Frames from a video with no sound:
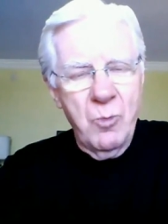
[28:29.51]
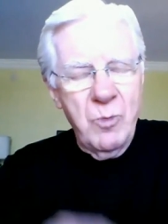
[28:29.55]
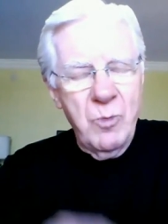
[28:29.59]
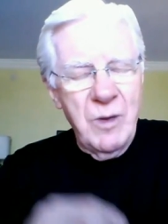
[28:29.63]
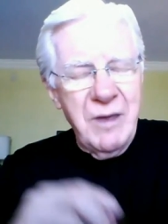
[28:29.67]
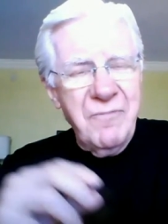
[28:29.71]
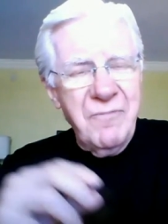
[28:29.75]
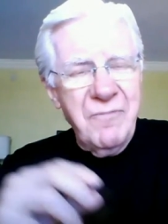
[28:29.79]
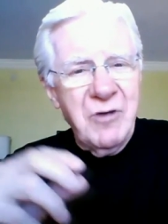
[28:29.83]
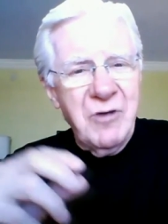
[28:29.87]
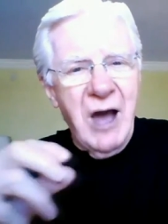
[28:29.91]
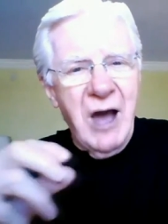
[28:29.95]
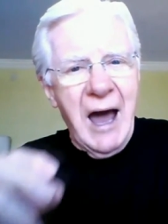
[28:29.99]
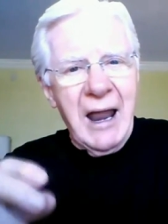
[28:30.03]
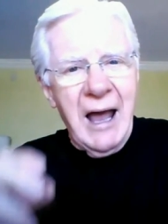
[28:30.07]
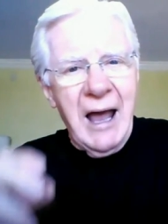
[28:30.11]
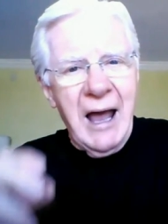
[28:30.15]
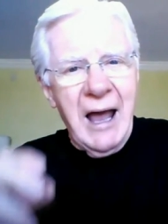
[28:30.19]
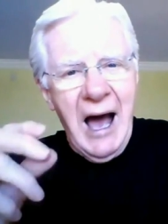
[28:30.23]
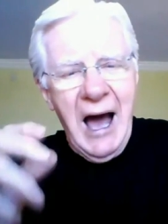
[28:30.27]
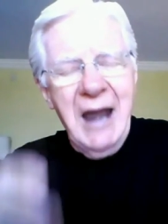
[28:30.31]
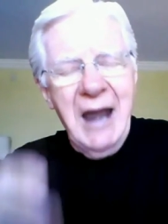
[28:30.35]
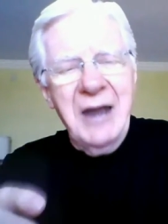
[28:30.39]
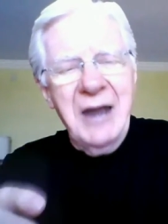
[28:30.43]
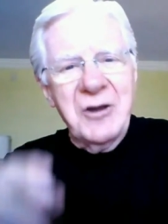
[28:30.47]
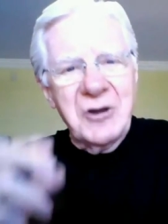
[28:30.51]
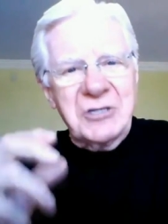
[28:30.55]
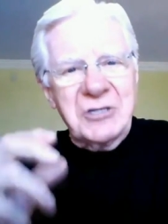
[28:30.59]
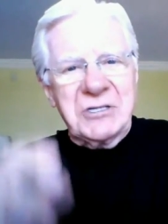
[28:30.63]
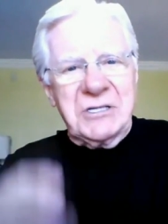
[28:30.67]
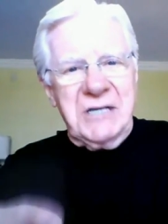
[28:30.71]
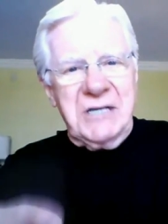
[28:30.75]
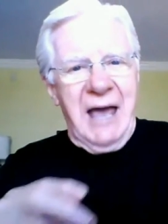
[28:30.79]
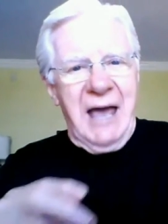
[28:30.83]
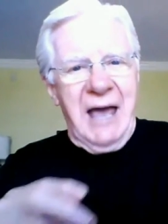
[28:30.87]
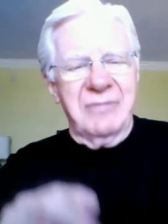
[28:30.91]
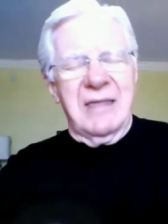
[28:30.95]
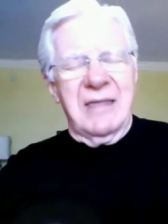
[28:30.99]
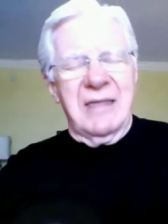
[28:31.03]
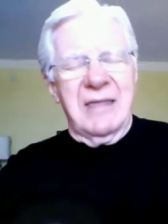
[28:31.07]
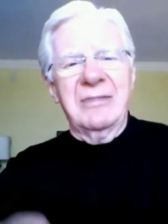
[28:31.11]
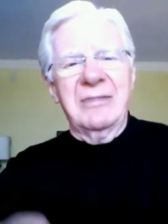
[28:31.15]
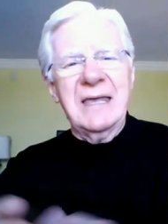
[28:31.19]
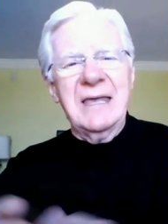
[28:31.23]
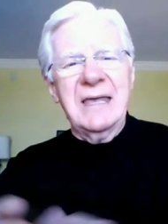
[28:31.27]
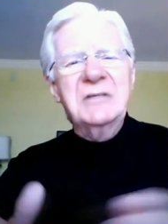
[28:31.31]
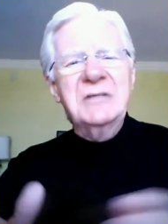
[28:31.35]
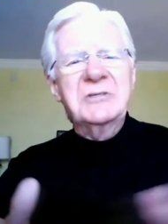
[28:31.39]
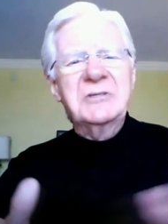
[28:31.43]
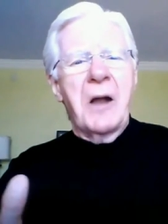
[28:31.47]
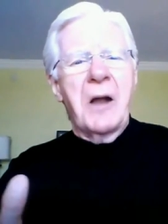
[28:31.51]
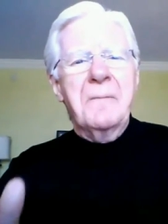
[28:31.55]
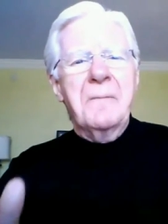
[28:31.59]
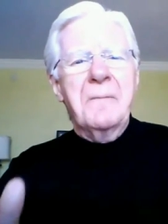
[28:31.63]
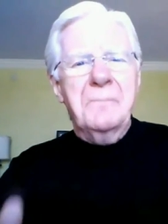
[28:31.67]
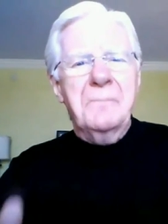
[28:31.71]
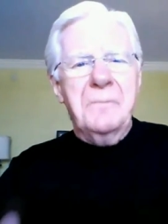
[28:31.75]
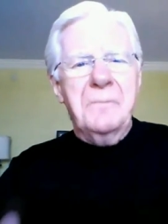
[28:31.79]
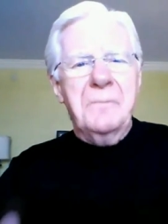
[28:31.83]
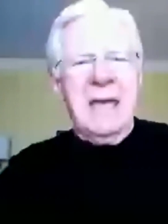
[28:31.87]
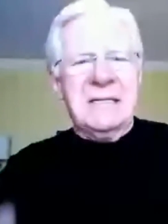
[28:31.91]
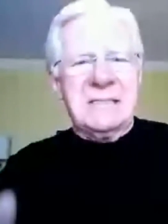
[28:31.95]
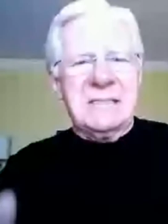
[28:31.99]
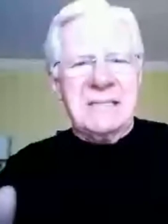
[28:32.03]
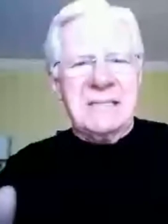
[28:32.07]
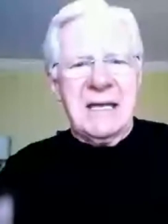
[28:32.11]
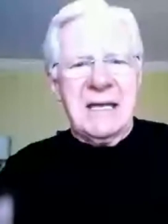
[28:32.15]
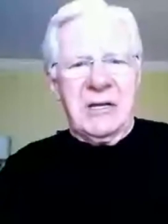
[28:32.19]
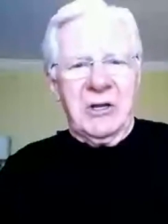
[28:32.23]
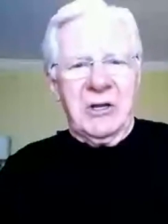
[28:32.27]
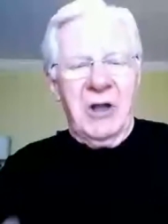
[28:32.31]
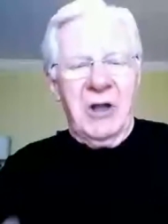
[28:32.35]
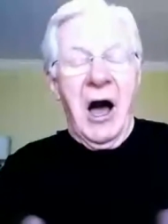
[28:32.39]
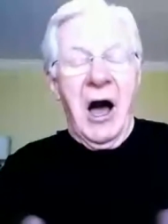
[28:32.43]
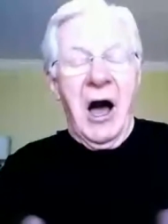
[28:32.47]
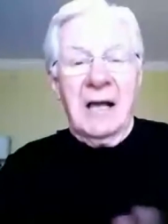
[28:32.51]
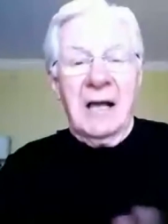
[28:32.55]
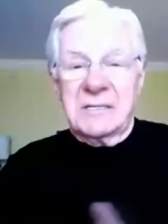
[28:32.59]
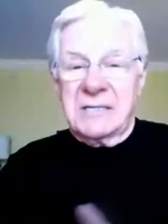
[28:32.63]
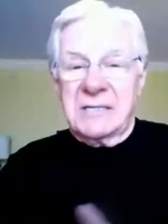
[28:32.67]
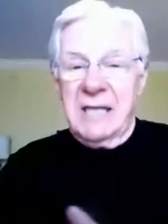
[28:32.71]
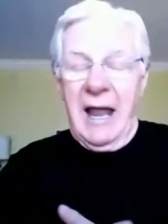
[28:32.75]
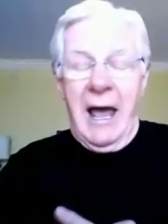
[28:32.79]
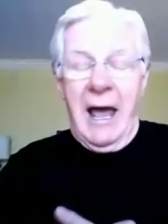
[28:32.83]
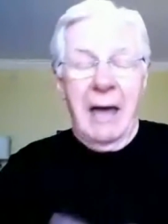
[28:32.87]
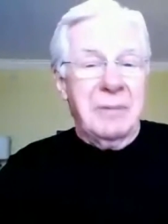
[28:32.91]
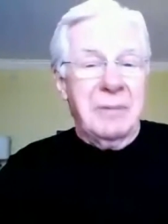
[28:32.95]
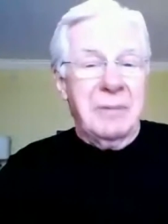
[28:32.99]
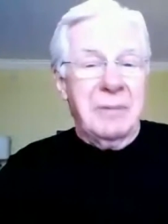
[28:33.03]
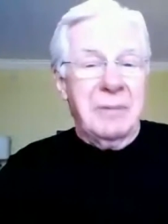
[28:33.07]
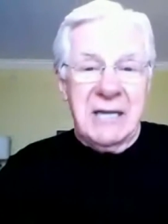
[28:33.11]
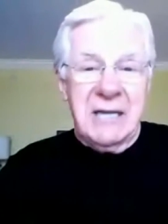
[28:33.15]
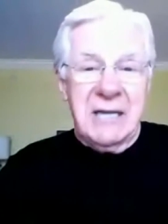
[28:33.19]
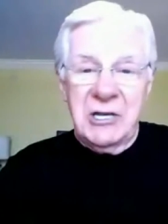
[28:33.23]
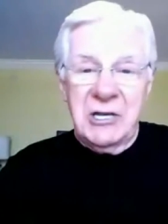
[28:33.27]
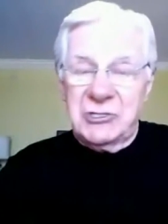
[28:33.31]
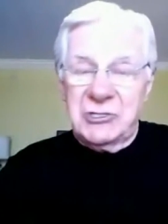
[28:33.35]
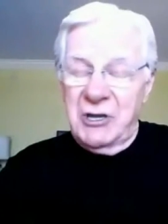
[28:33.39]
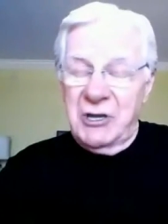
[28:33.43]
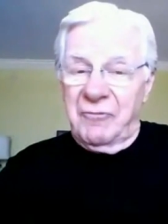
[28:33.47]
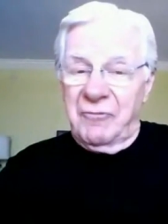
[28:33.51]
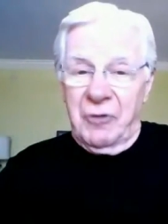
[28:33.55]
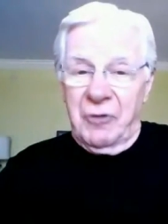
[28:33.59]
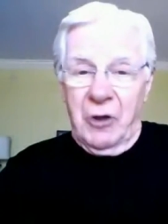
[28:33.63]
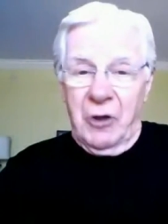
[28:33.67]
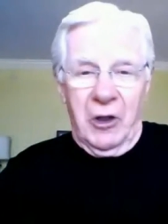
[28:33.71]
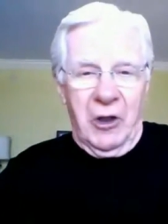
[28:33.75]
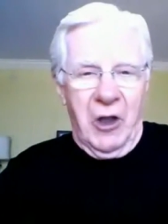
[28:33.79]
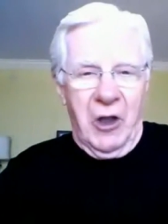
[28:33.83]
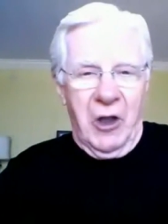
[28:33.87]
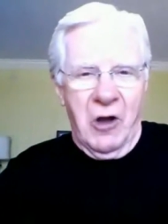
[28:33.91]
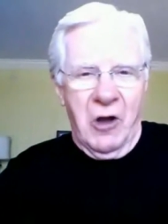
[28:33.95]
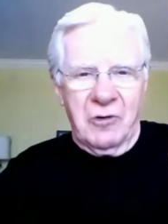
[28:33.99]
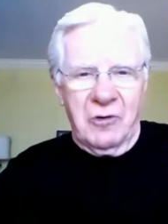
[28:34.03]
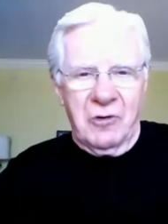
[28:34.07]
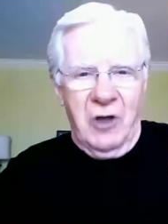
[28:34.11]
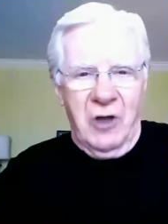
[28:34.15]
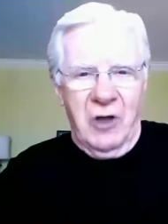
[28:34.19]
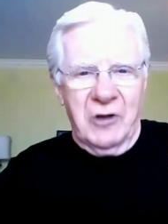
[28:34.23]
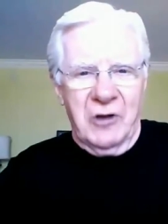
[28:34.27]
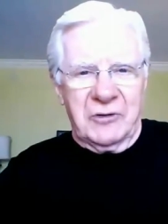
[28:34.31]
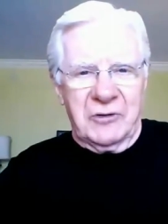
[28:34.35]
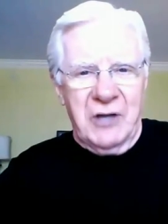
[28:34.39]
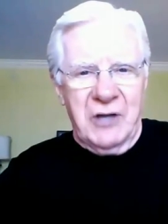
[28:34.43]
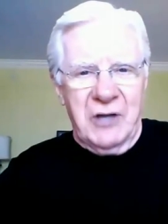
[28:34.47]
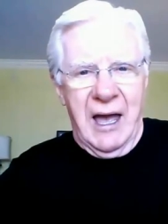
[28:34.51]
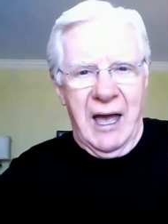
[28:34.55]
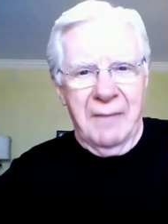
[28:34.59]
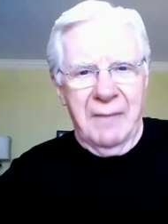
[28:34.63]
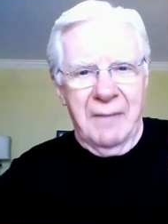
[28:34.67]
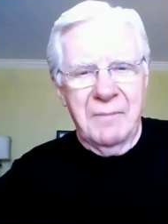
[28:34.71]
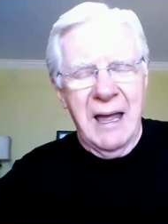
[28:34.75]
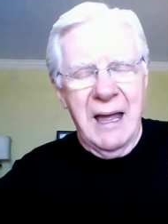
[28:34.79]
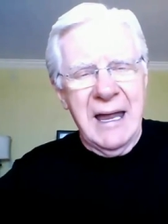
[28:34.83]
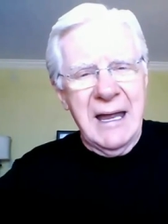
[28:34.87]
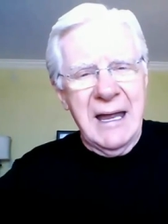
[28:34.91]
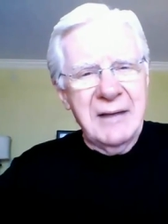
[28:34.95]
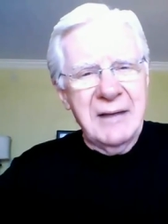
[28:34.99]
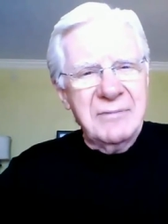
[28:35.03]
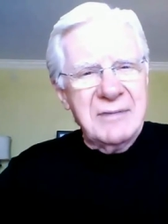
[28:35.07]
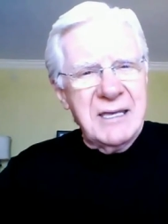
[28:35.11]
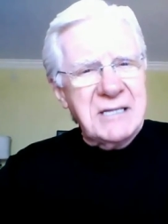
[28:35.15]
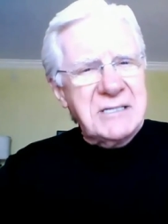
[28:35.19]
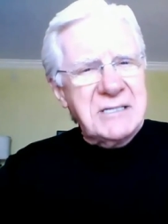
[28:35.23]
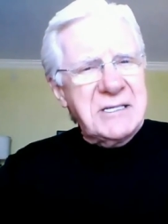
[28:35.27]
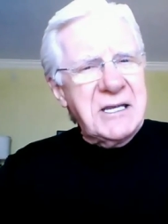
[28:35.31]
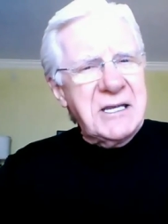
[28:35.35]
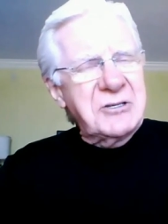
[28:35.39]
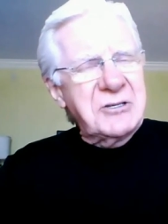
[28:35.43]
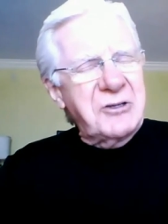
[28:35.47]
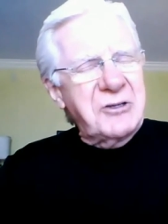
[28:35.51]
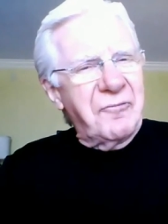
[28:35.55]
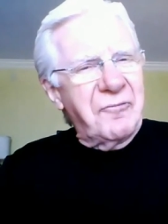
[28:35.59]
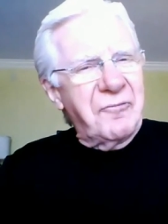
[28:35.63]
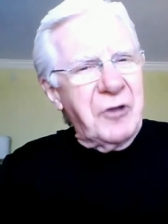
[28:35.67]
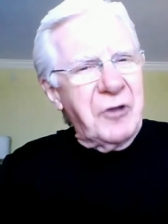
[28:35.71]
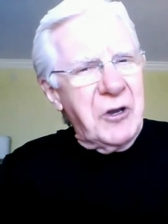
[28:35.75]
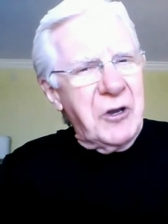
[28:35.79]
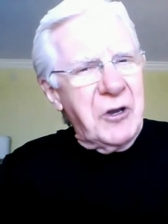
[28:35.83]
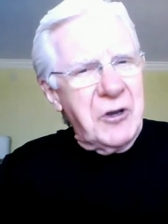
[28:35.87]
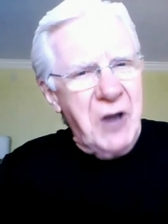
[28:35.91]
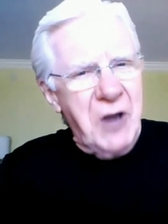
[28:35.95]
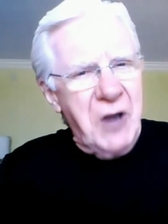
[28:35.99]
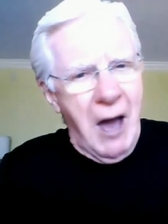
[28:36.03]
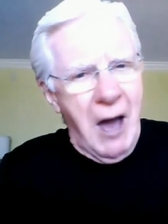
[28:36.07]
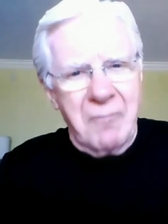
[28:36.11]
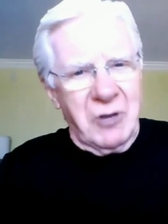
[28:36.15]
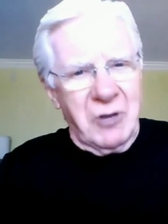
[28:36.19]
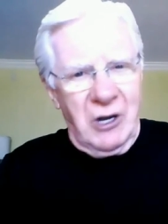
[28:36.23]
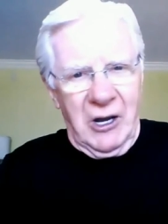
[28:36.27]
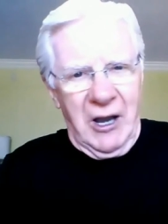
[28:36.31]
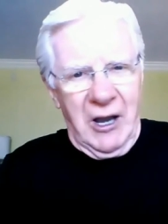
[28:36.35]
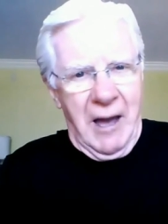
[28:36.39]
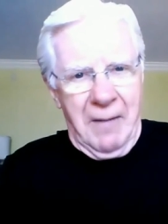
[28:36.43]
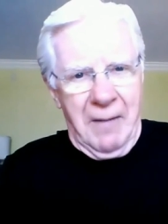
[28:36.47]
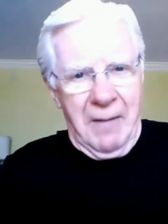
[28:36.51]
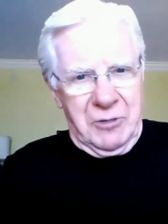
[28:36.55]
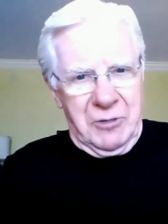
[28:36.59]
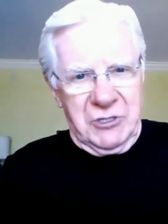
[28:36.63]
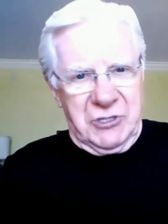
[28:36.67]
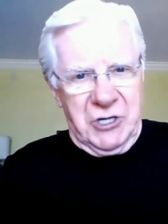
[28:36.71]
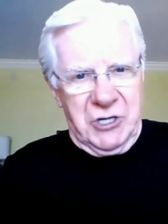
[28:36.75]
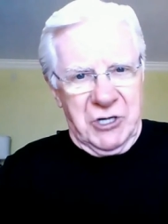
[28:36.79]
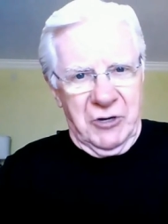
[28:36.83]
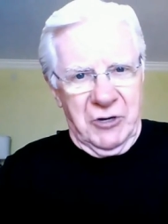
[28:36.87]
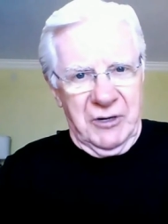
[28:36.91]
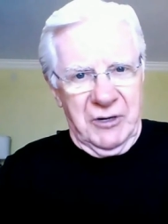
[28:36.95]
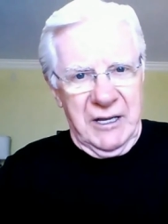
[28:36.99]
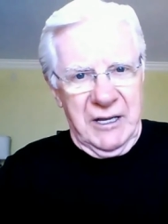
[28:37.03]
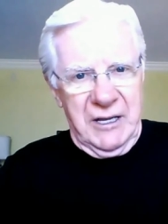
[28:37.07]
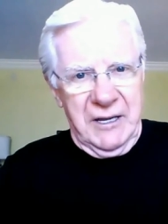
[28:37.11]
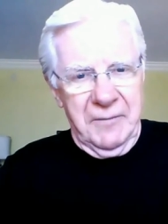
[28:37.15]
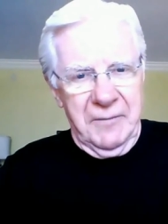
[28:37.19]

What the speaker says: We've got to understand that. These are basic laws that I've been teaching for a long, long time. This is a phenomenal opportunity.